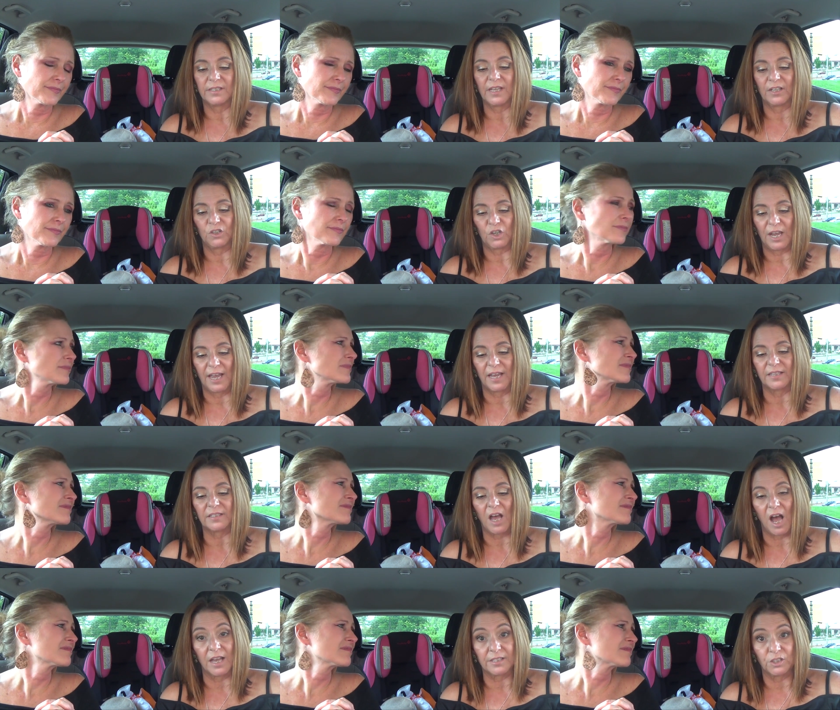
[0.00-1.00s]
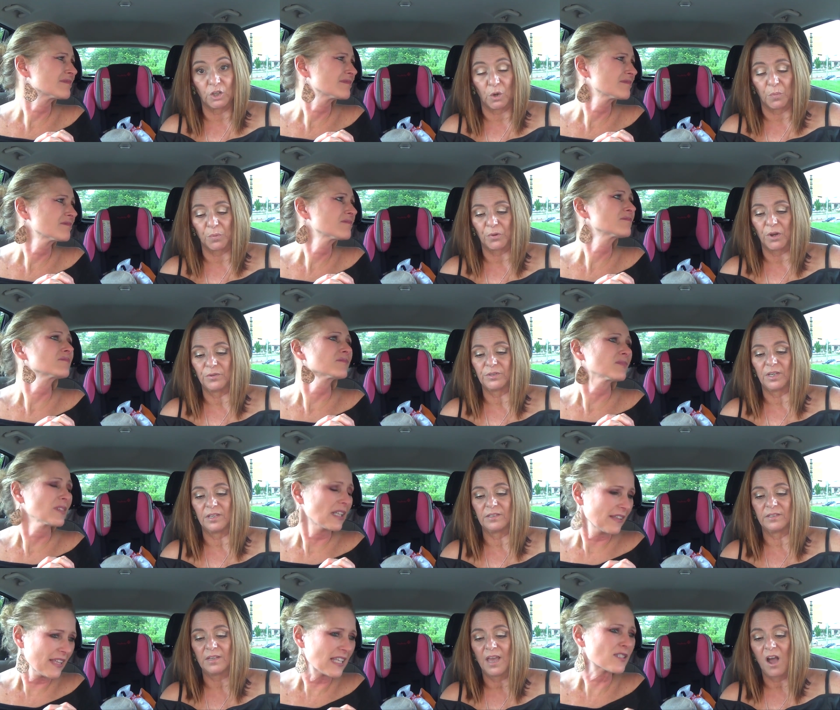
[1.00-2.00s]
Speaker 1: such as
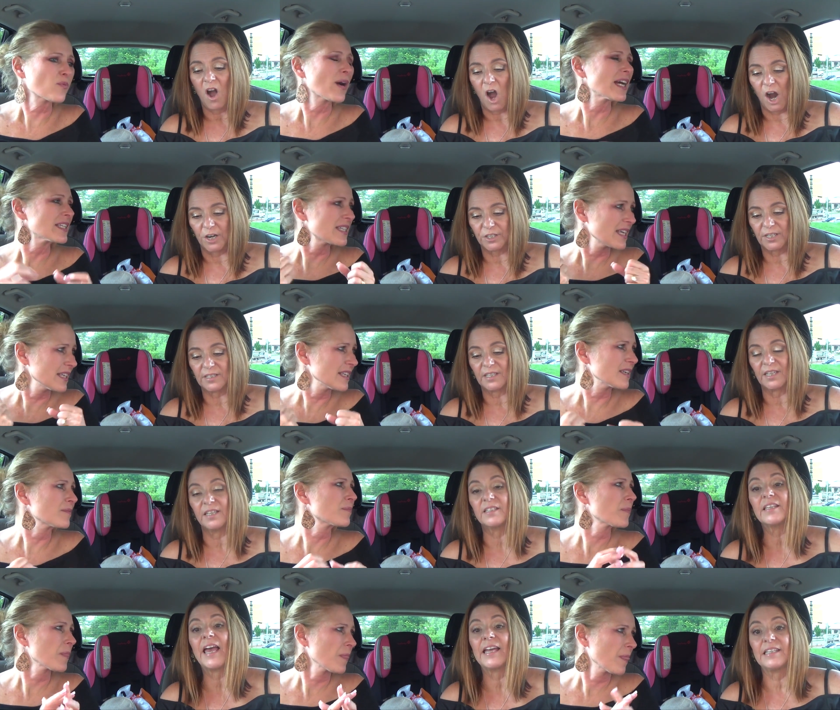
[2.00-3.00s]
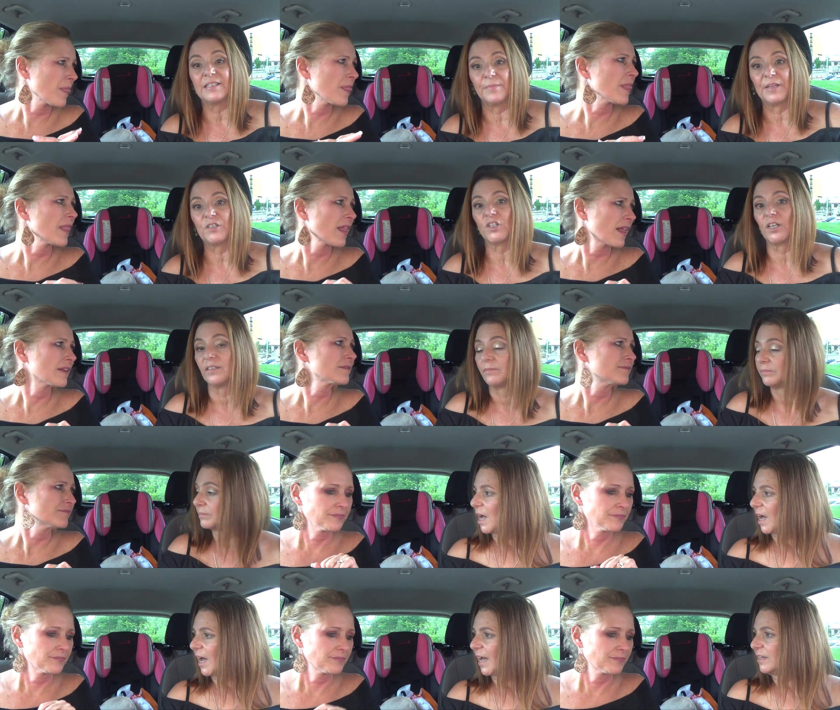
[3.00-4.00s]
osteoporosis, heart disease, and dementia.
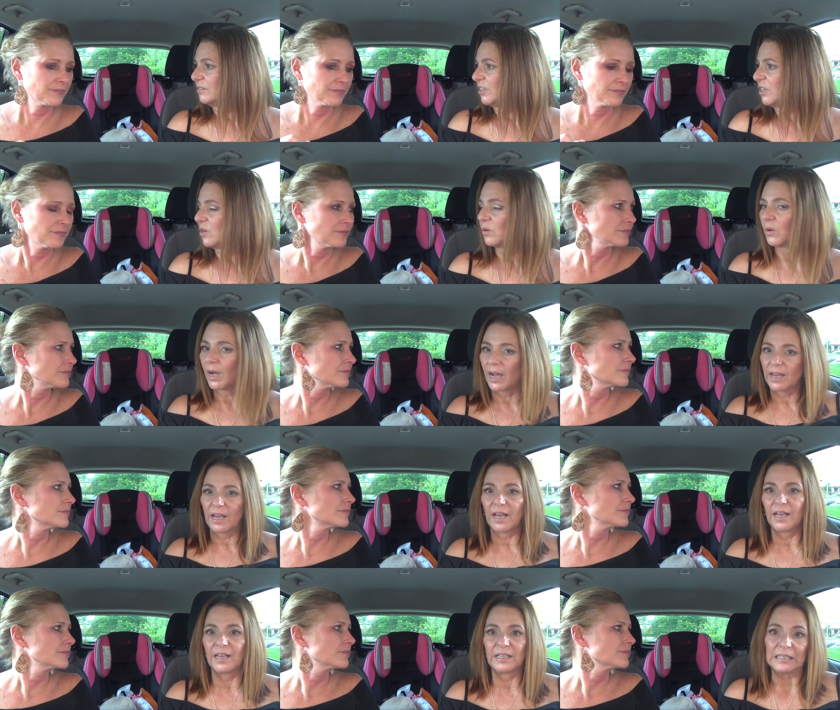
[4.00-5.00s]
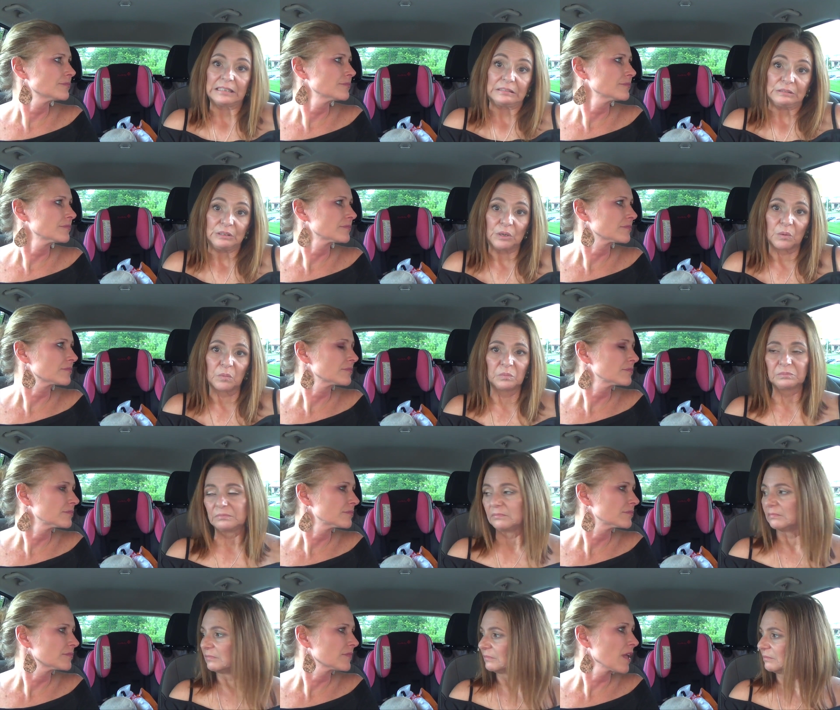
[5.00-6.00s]
I don't know. I,
Speaker 2: I don't know.
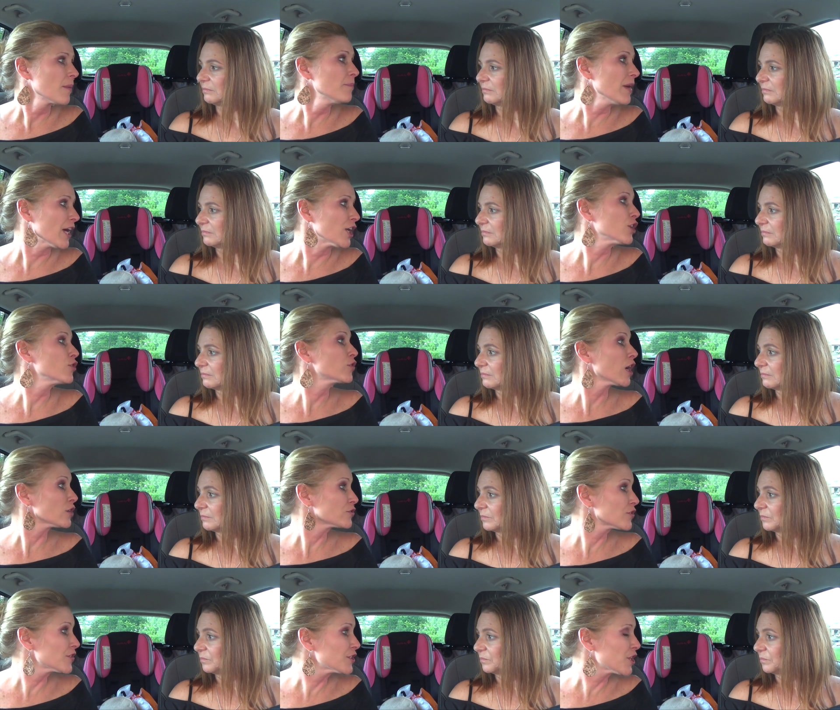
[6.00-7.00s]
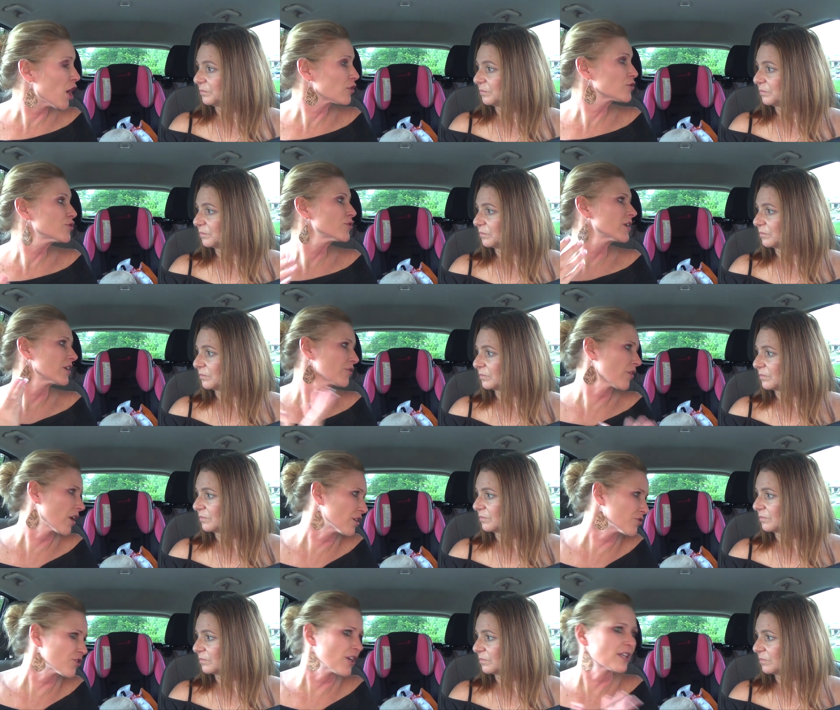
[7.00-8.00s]
But you go to the doctor, you get your
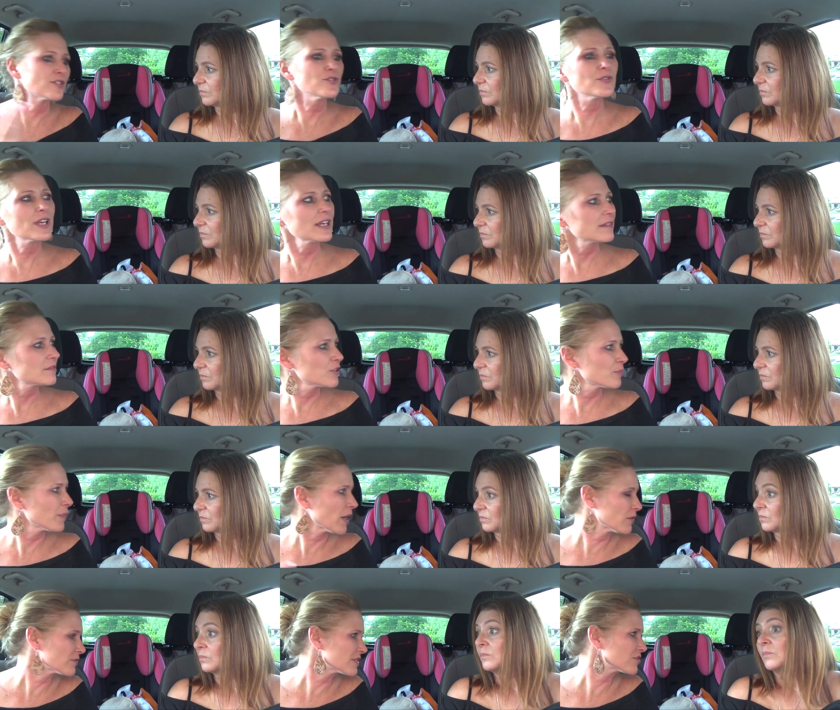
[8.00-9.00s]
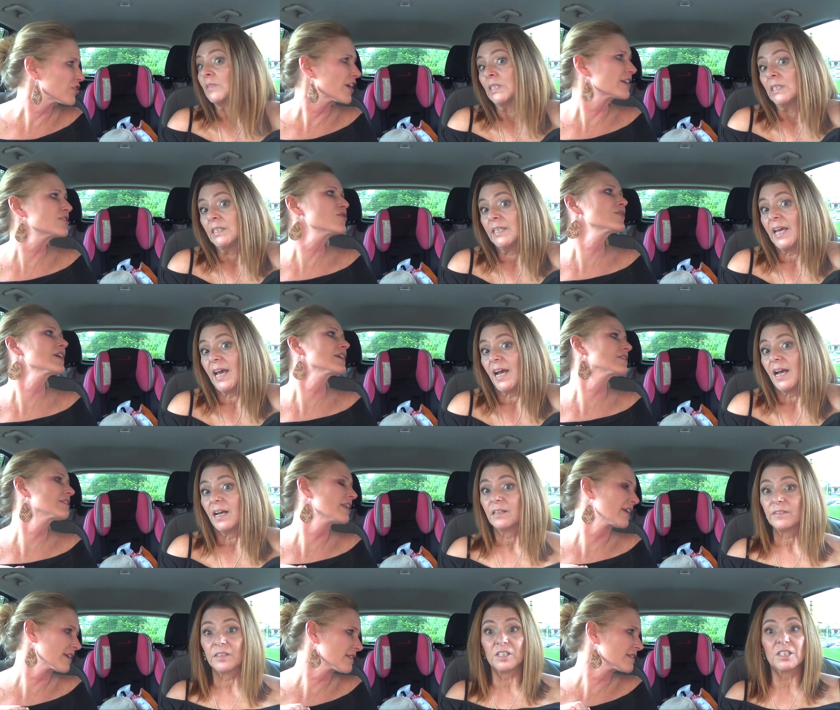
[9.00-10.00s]
heart checked, you get your bones checked, you yeah.
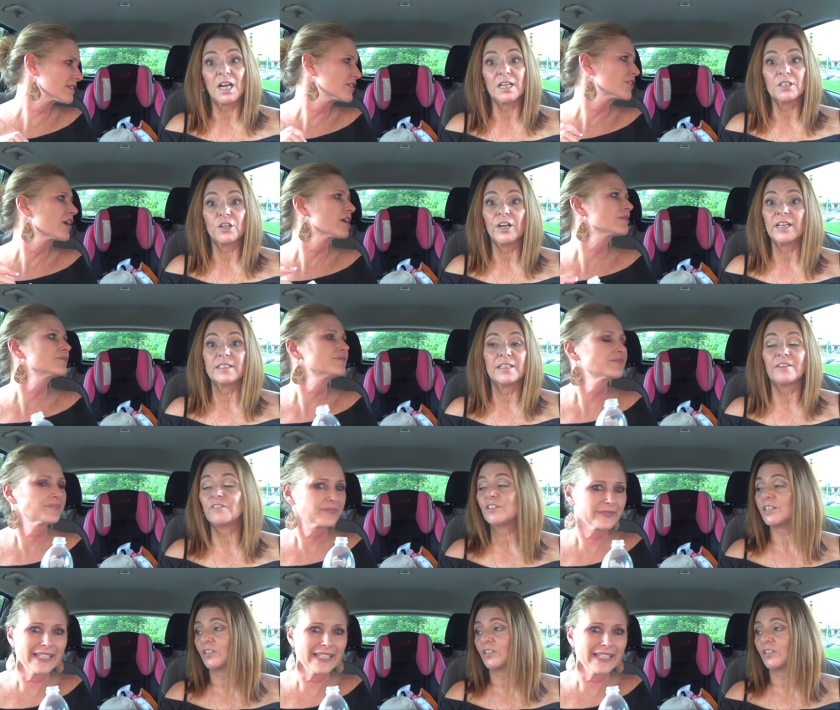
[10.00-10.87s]
This, the doctor you know. has never